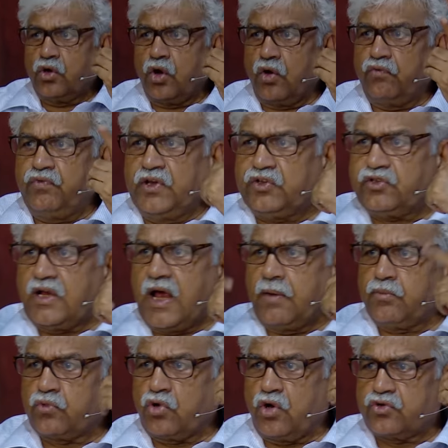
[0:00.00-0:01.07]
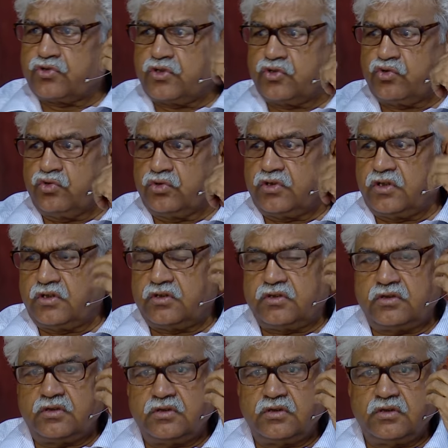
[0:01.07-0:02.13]
of which I am constituted.
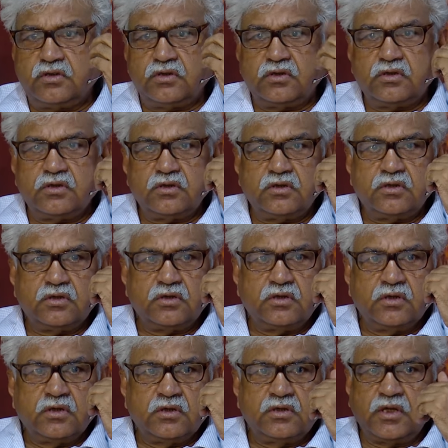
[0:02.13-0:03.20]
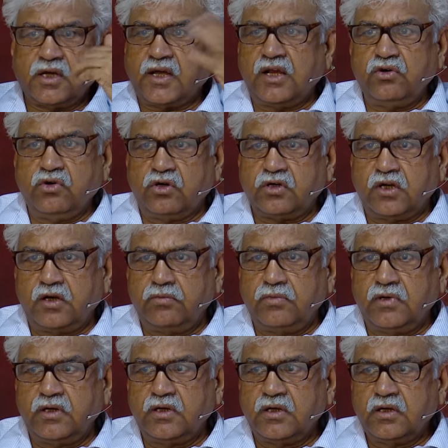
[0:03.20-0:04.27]
They cannot tell me.
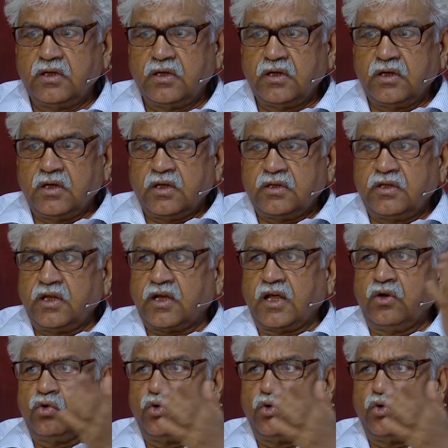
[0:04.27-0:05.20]
They can